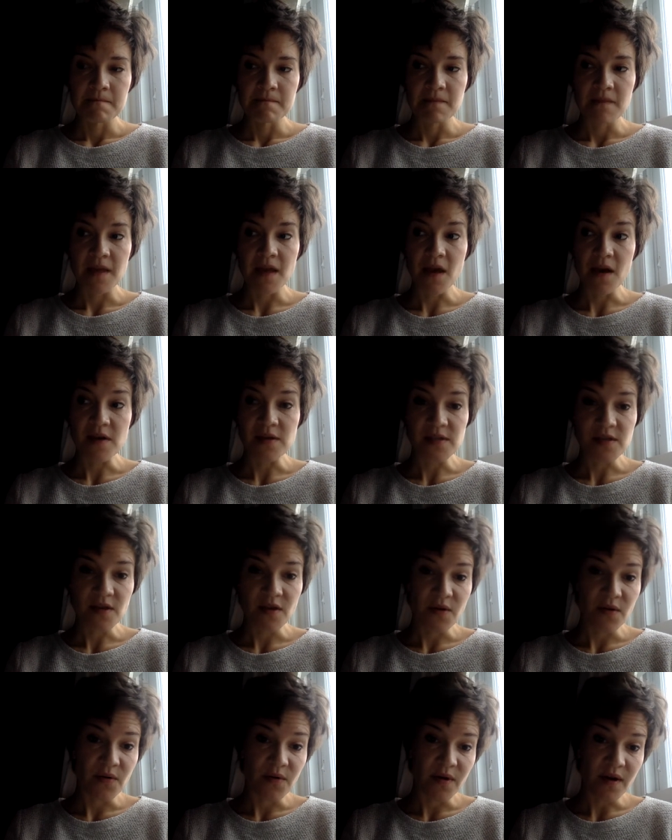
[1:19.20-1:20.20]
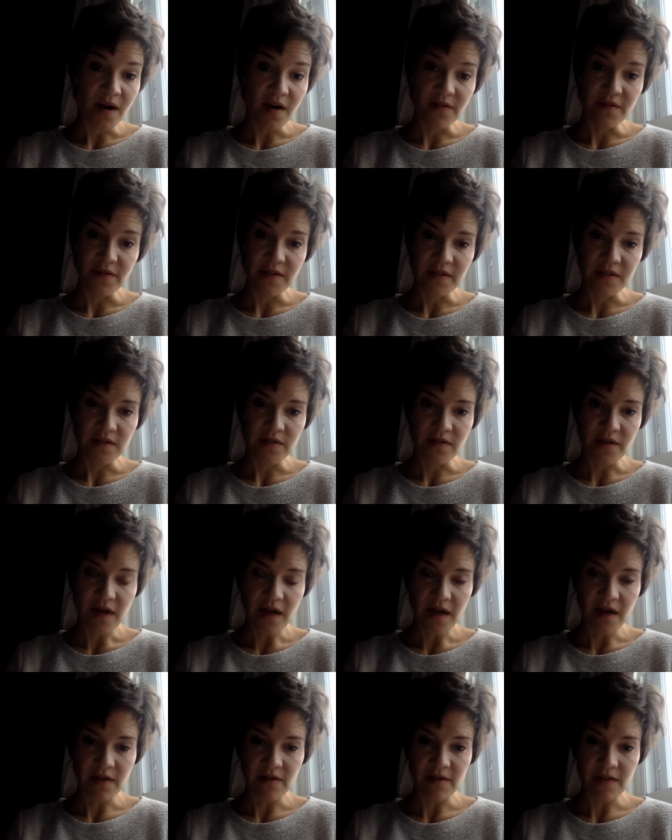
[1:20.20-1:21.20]
They also often don't
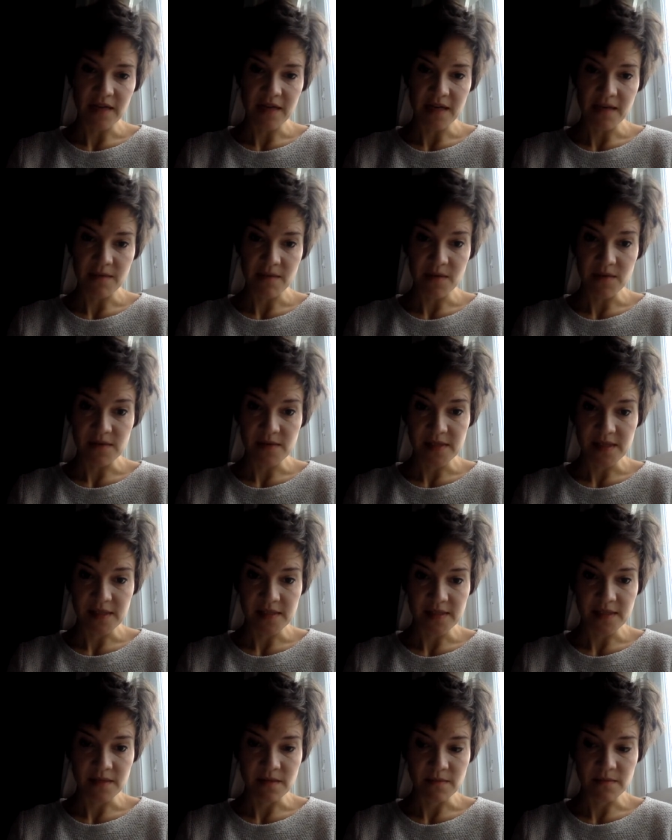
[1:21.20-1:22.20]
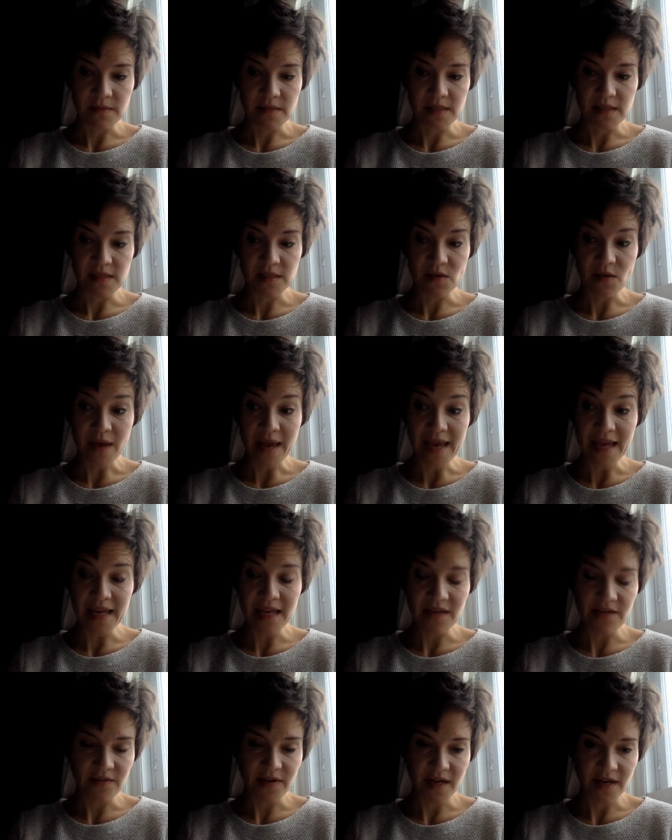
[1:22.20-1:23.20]
have any immune systems, and so any
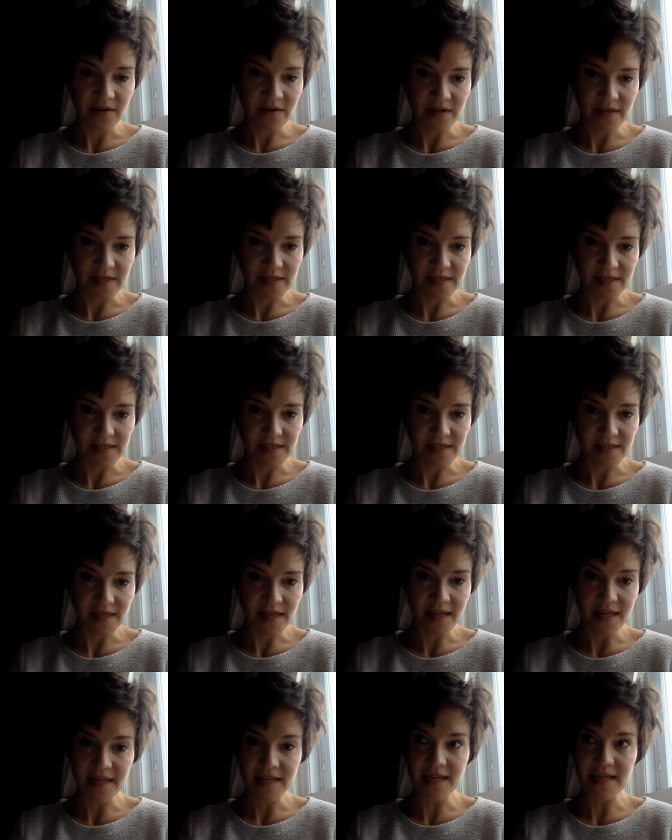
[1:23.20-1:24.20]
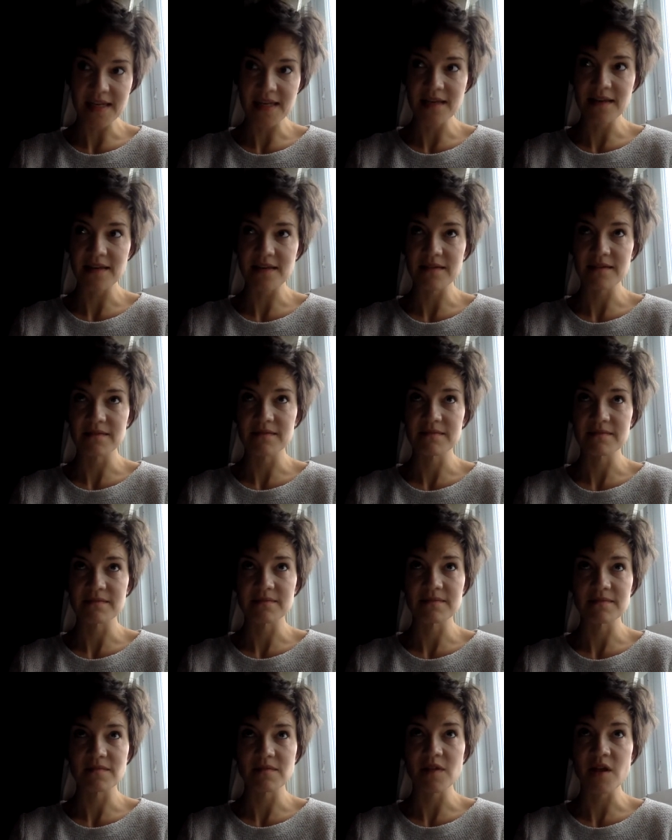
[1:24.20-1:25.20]
virus, any
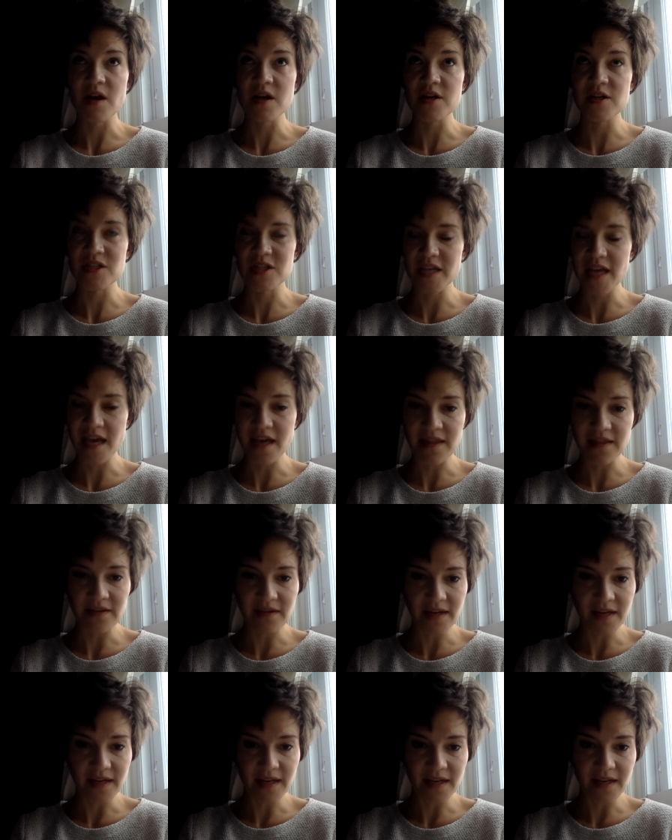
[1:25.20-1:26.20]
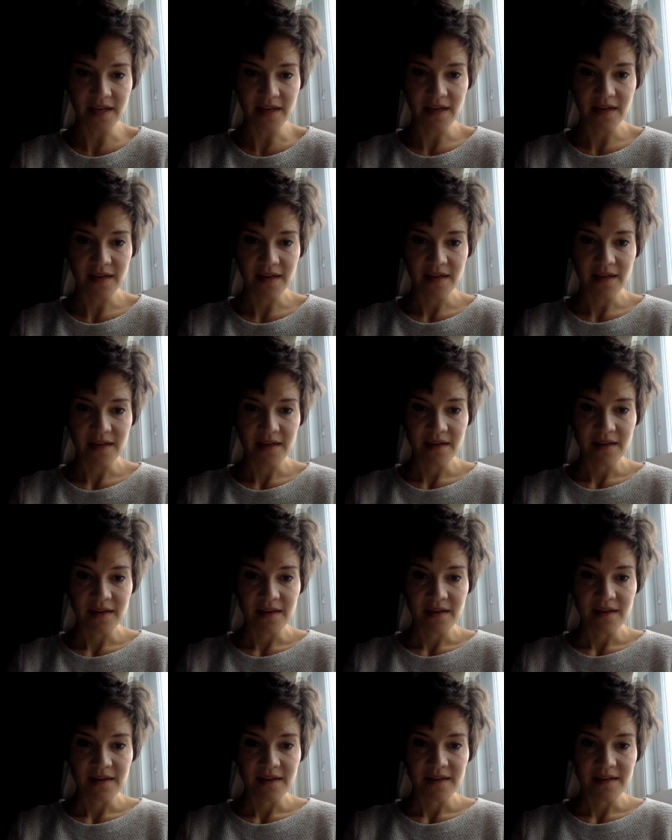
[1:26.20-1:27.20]
large gathering
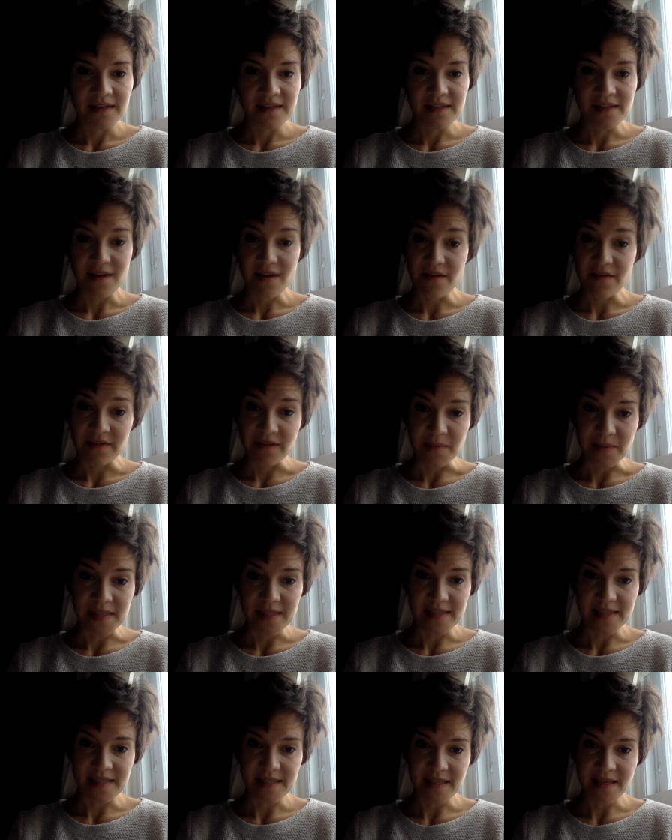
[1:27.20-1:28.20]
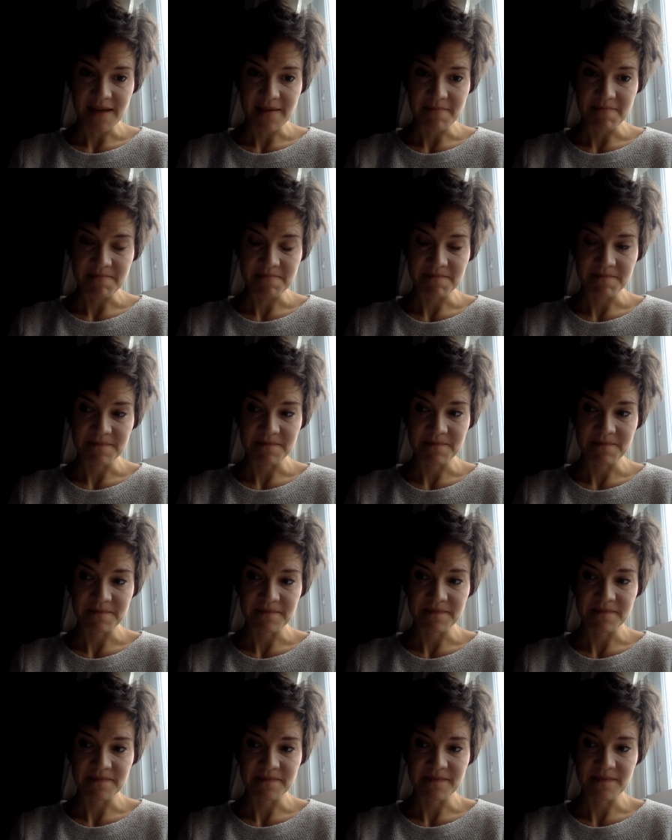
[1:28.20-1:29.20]
is off limits to them.
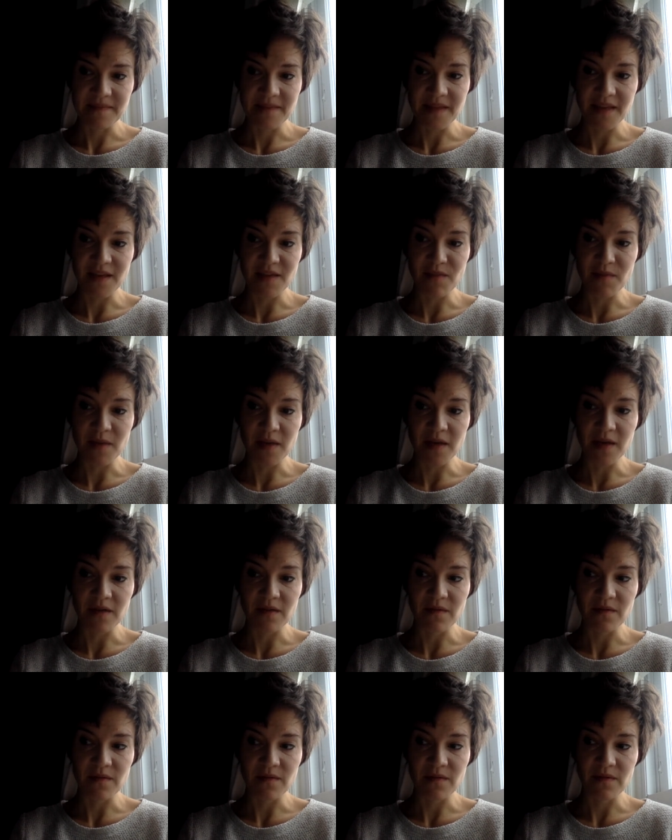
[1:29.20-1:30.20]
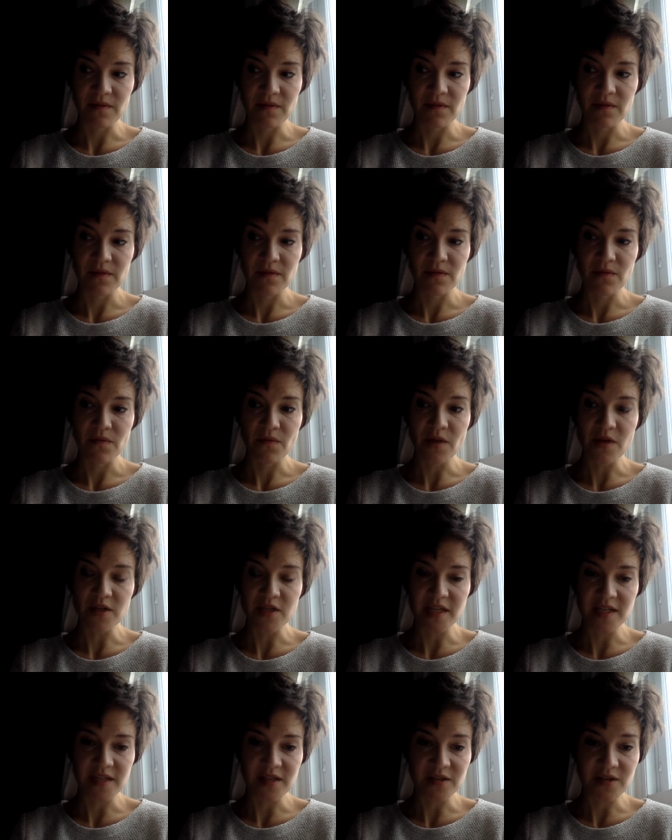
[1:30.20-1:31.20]
They've been
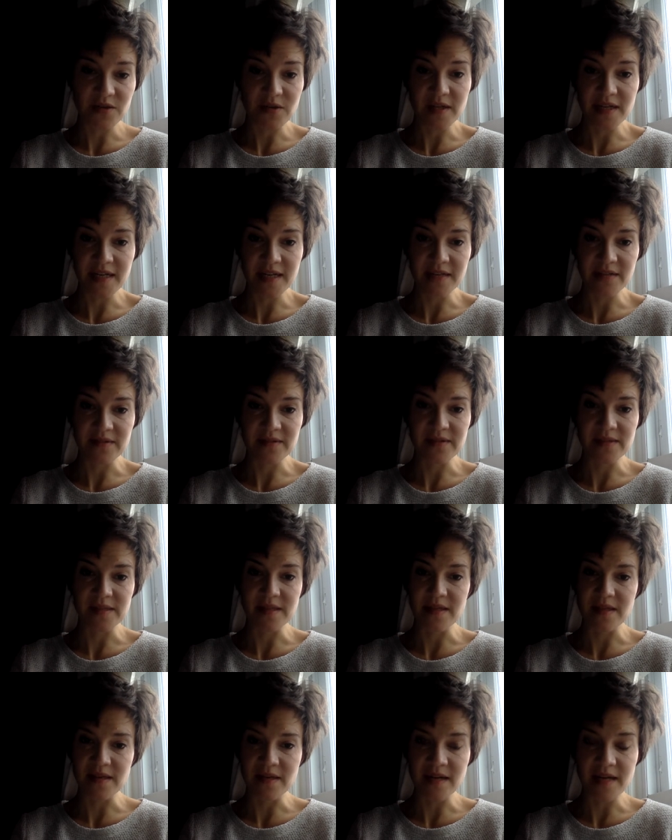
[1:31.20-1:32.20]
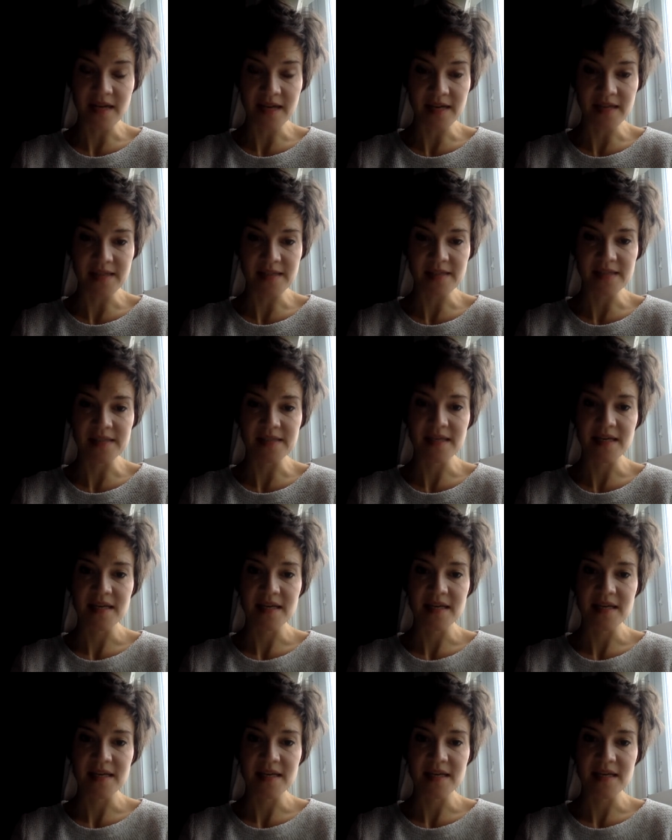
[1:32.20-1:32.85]
washing their door handles in their hands.